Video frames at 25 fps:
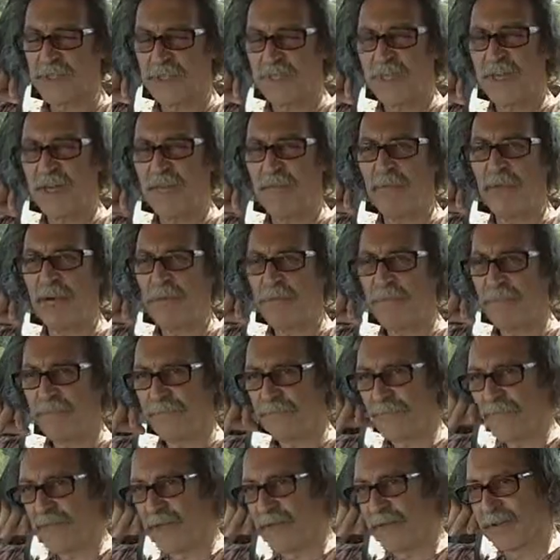September, I
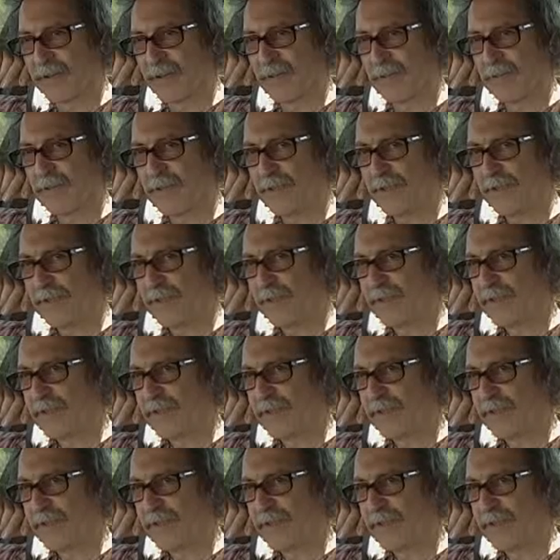think it was.